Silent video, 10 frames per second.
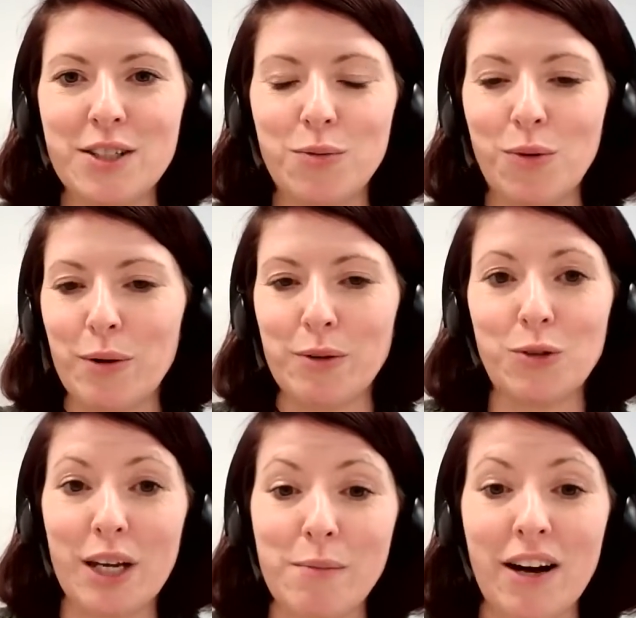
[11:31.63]
what we were
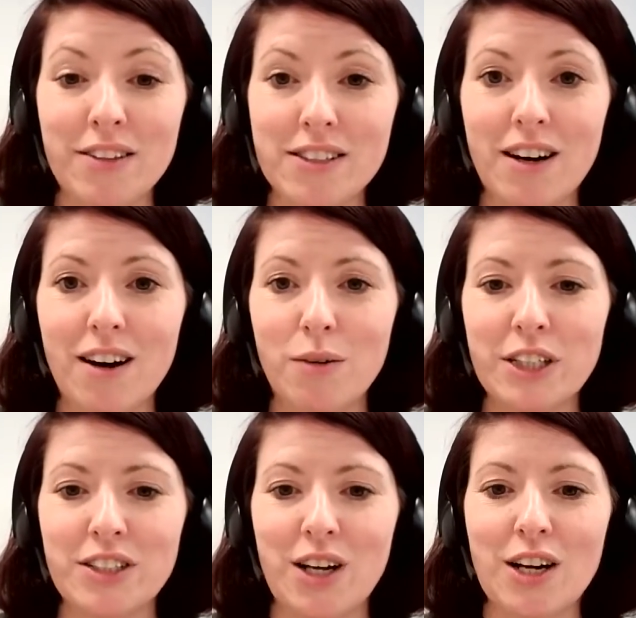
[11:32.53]
talking about at the start,
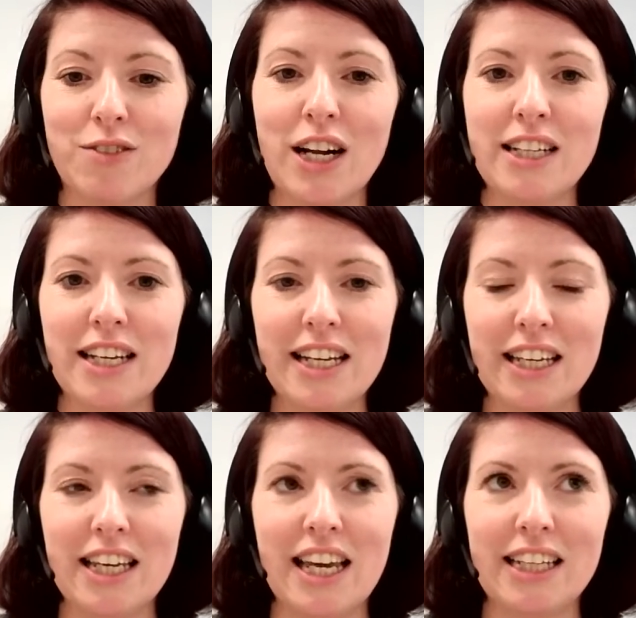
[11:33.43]
which is kind of like
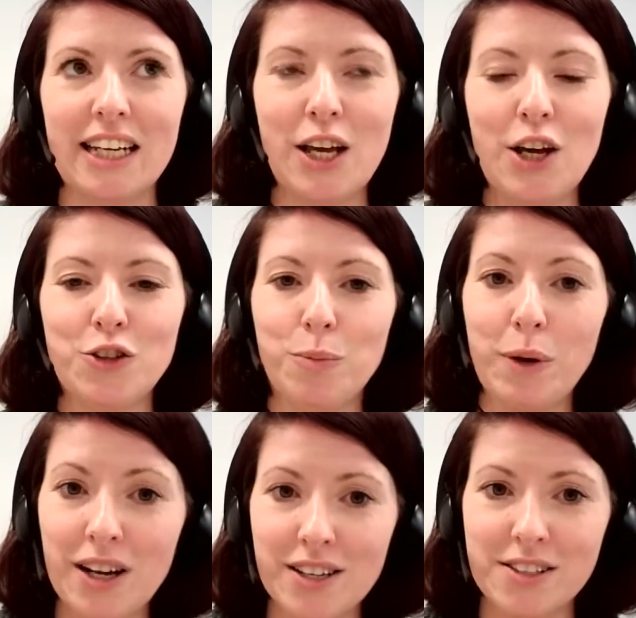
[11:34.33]
linking your
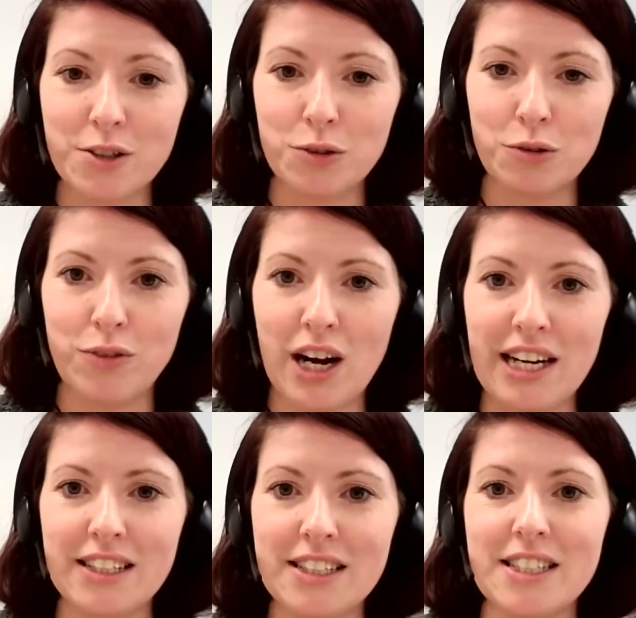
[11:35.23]
personal
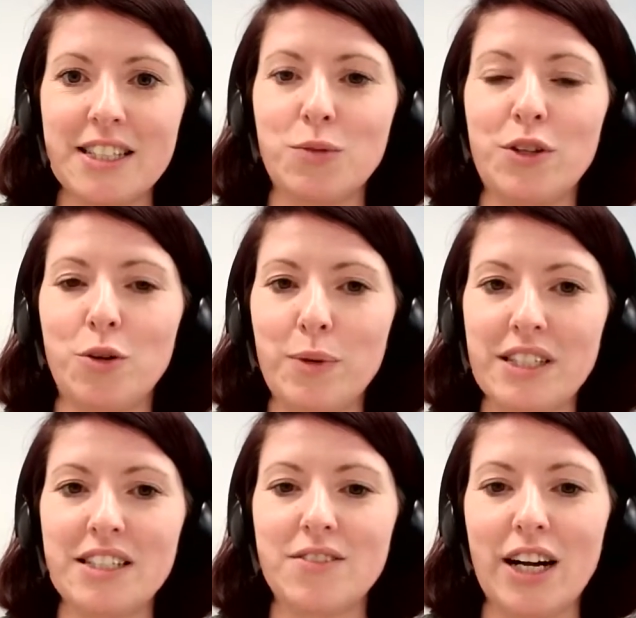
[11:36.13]
finances with your
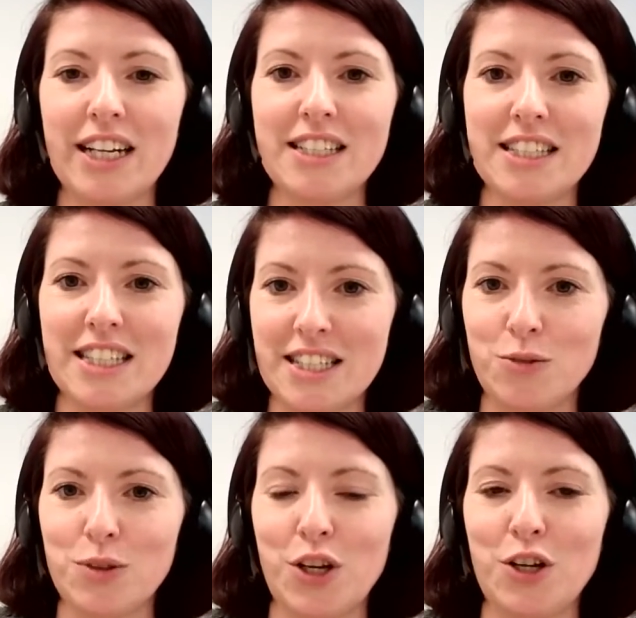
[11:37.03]
business finances and
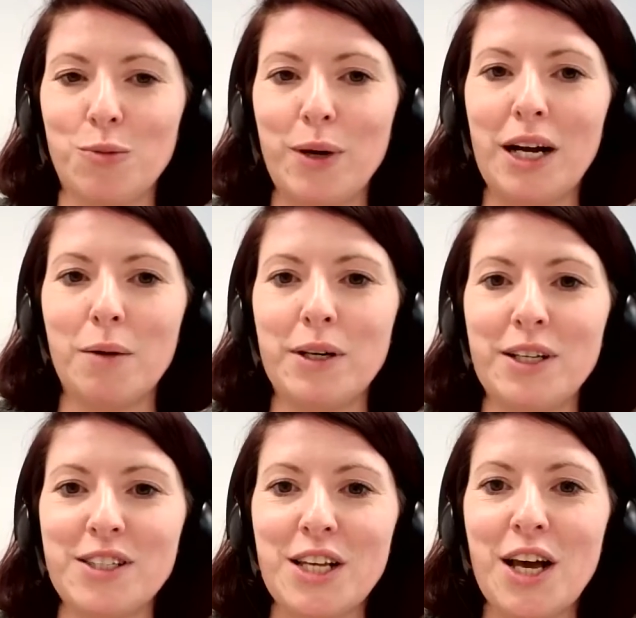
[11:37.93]
also your
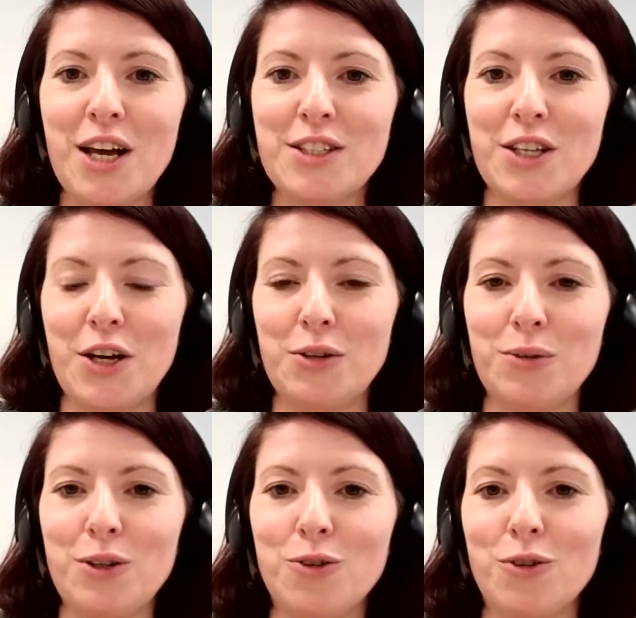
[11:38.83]
purpose.
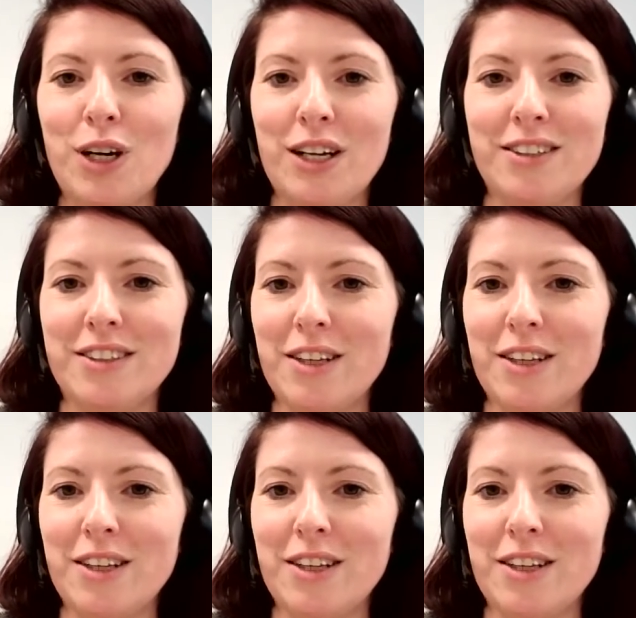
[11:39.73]
So Laura,